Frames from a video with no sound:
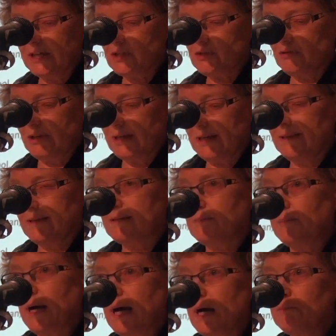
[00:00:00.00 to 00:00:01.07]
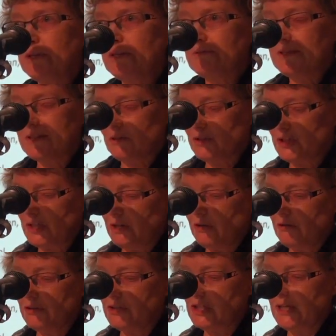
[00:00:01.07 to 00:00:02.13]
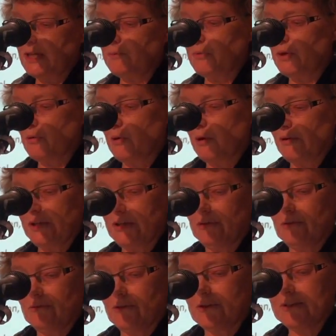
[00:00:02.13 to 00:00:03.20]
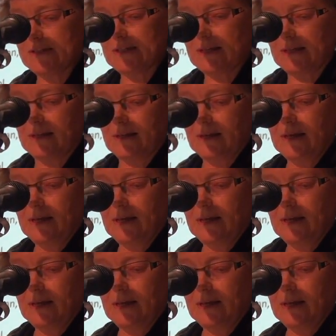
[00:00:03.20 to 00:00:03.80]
lecturer in the Department of Sociology at Macquarie University.